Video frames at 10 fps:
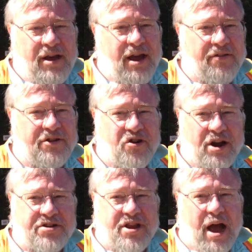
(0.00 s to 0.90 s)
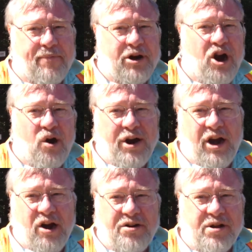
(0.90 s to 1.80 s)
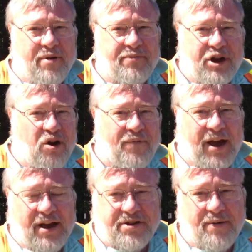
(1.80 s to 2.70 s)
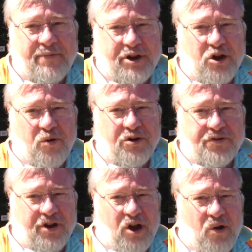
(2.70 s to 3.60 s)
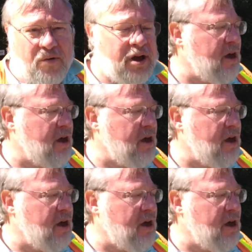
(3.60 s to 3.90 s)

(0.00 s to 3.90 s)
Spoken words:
and the trucks stop and go here, and sometimes they go fast, sometimes they go real slow.